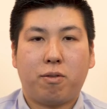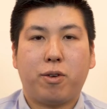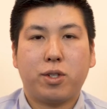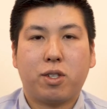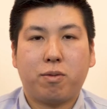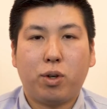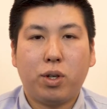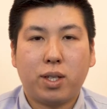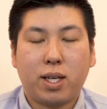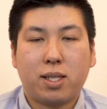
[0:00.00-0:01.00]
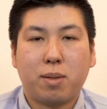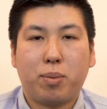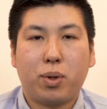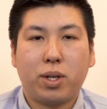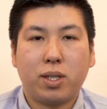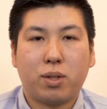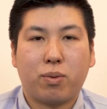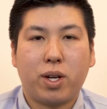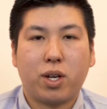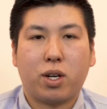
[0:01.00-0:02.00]
First of all, it's important to
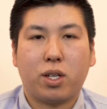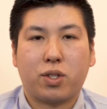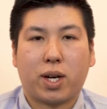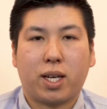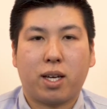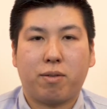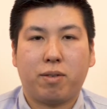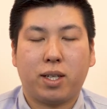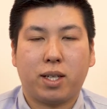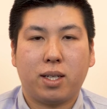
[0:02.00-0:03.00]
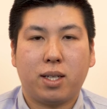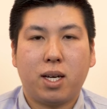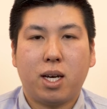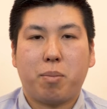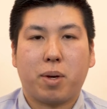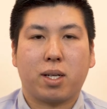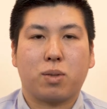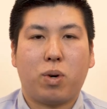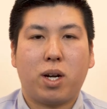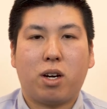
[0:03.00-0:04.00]
read your contract carefully, because
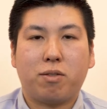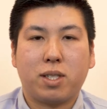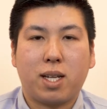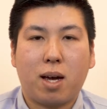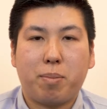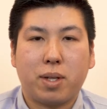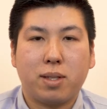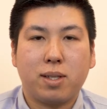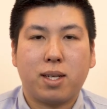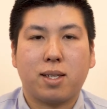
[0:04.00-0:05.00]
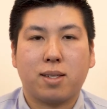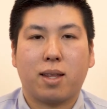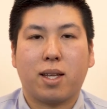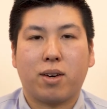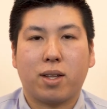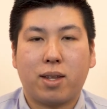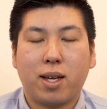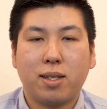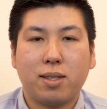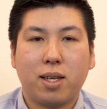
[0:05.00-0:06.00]
what often happens is that there are things